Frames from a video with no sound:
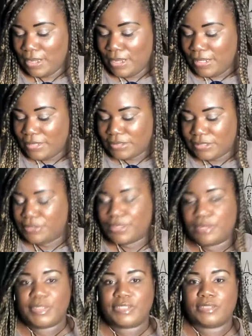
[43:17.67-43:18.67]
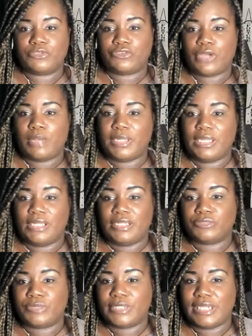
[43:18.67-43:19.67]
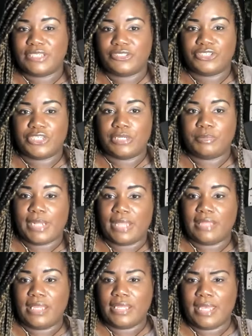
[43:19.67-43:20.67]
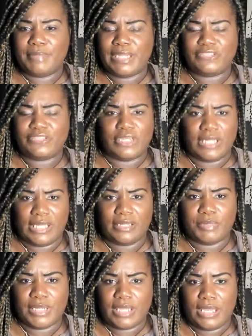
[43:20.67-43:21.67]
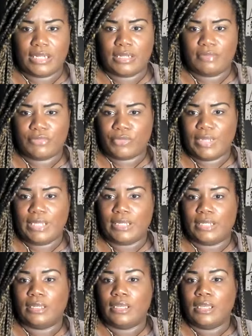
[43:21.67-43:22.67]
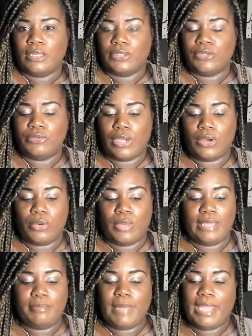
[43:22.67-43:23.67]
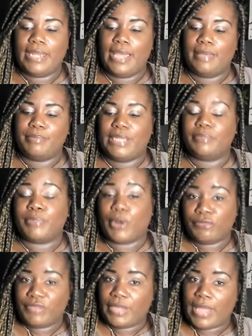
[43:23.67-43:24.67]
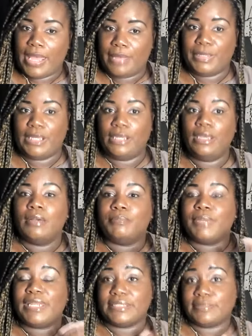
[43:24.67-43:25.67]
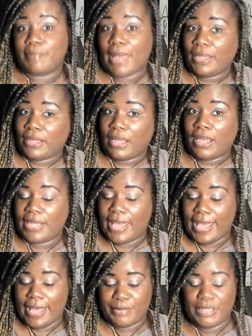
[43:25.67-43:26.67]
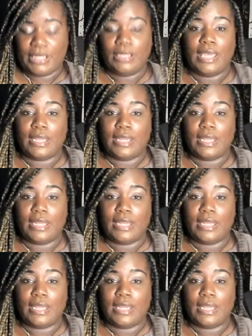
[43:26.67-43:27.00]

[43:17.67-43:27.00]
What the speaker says: It's still going to be some drama in this relationship, but I think I mentioned it in the beginning of the reading. You know, it may not be perfect happy, but it's my kind of happy.